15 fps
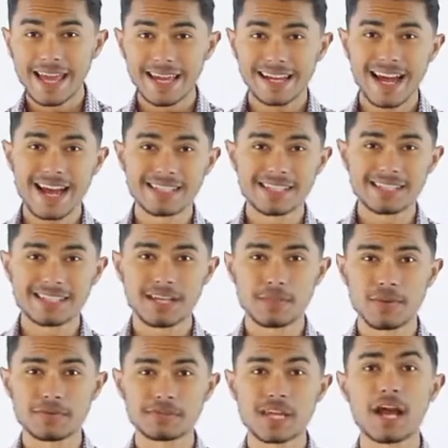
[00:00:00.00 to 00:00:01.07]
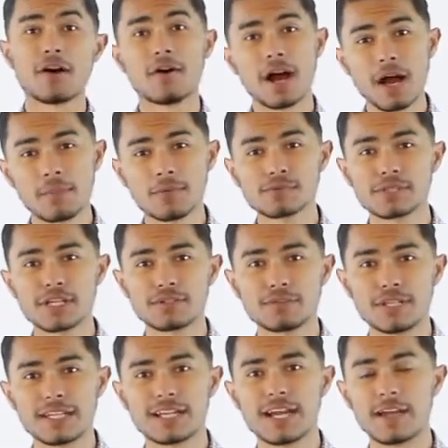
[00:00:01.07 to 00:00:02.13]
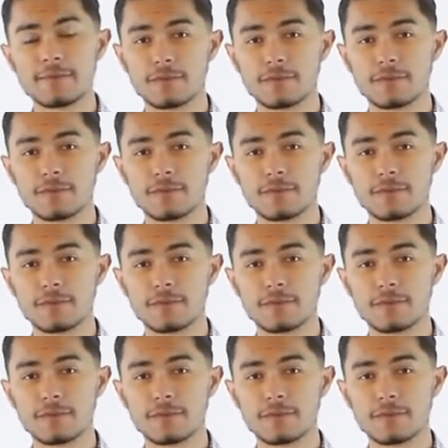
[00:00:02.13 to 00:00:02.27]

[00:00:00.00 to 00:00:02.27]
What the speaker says: Hey guys, it's TMF Style. I'm Jose Zuniga,